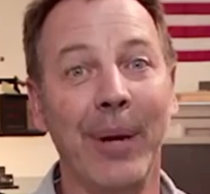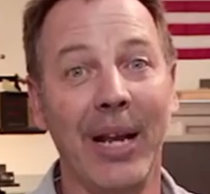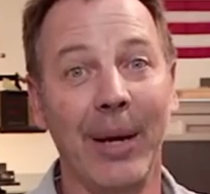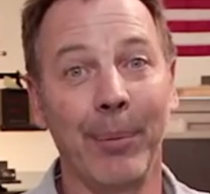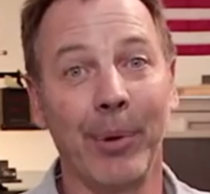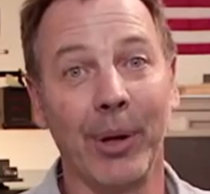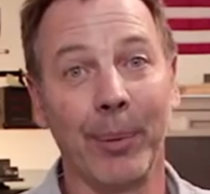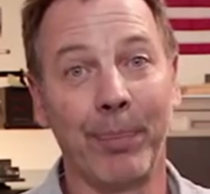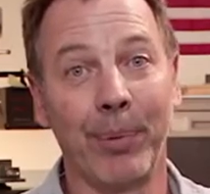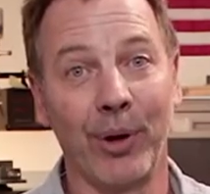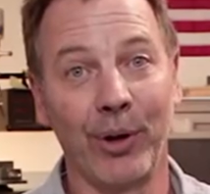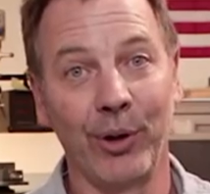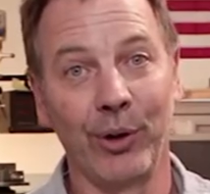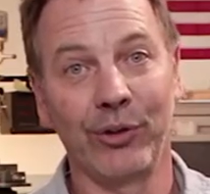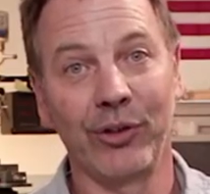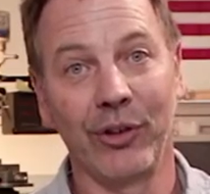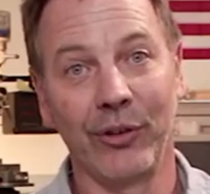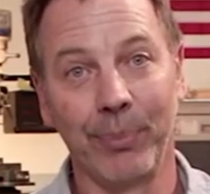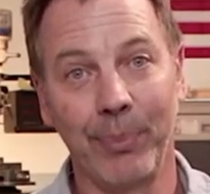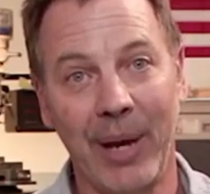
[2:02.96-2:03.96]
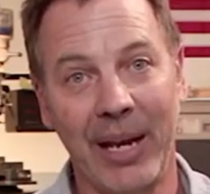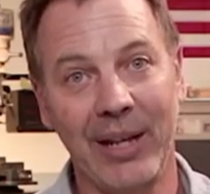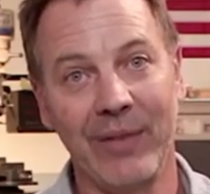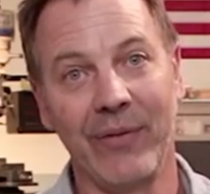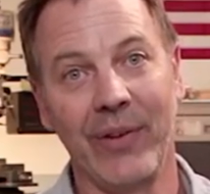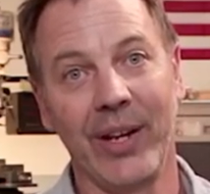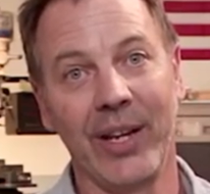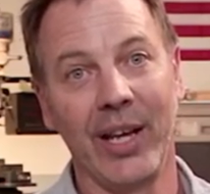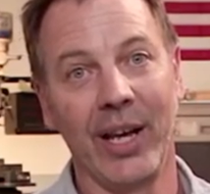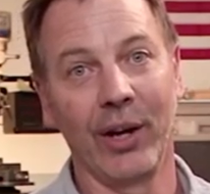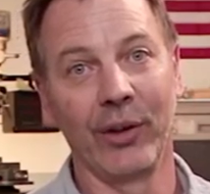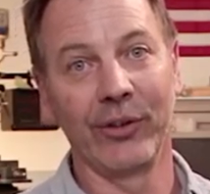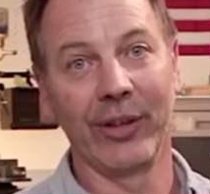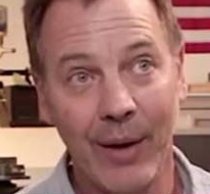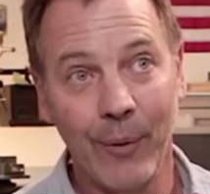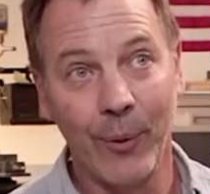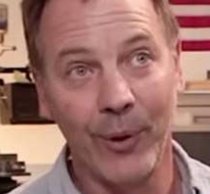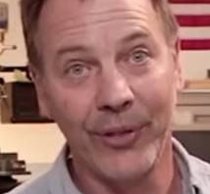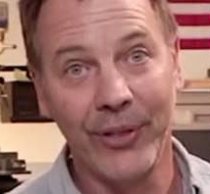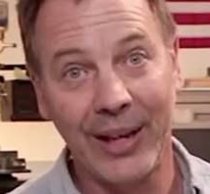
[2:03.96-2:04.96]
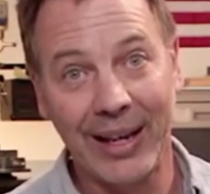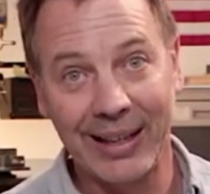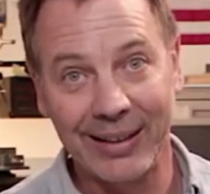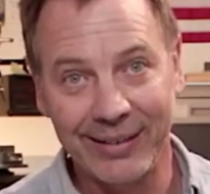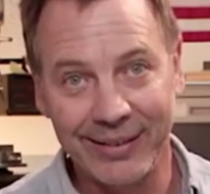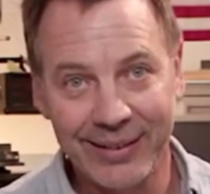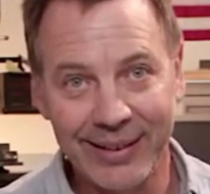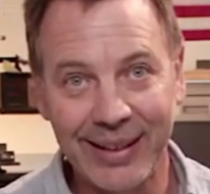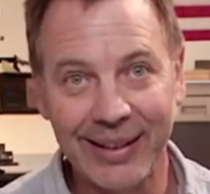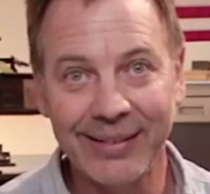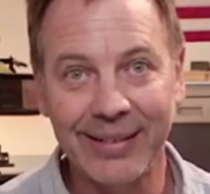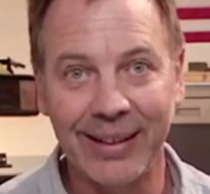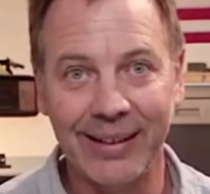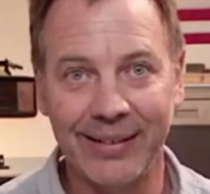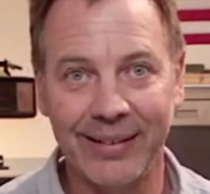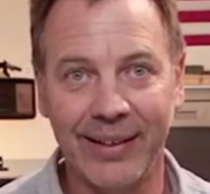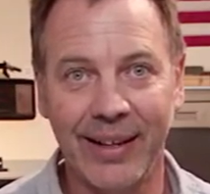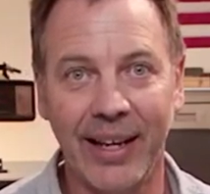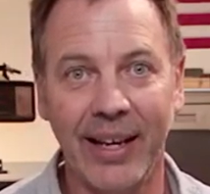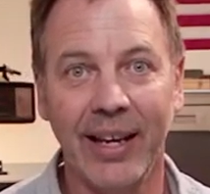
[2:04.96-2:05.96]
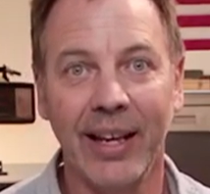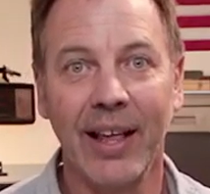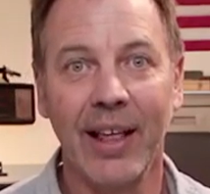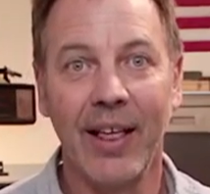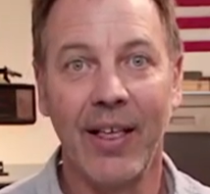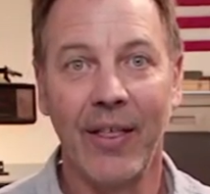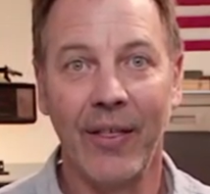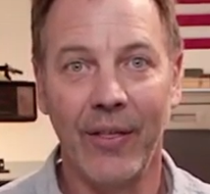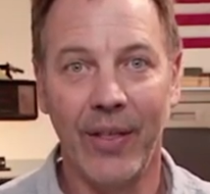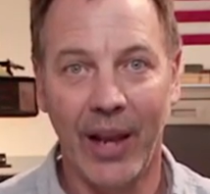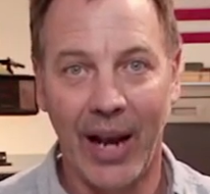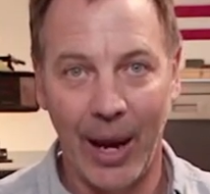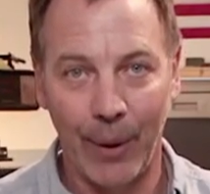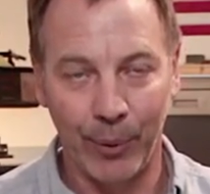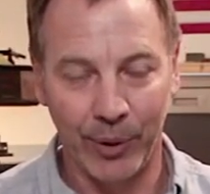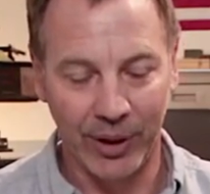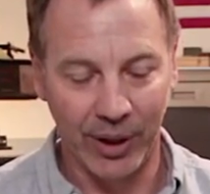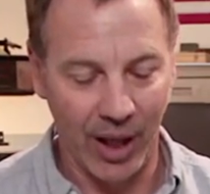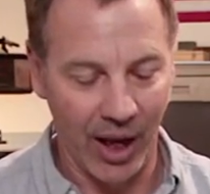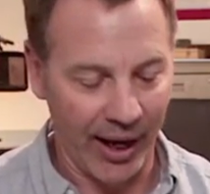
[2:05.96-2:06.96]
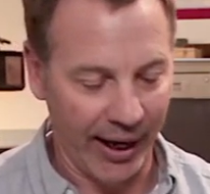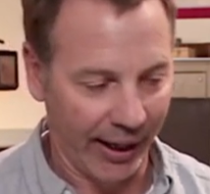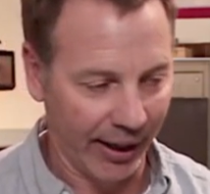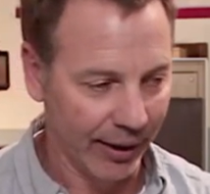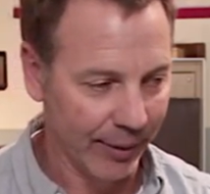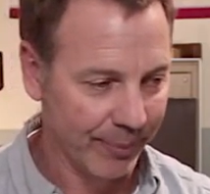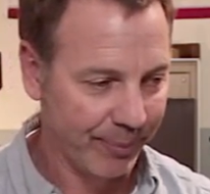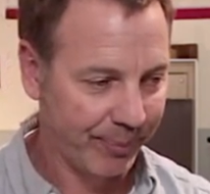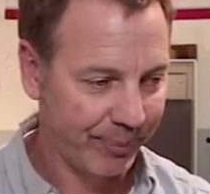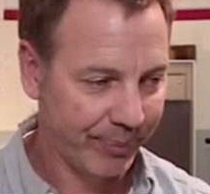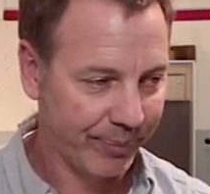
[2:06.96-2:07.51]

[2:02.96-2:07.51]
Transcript: been able to produce as many videos with the consistency that I would like.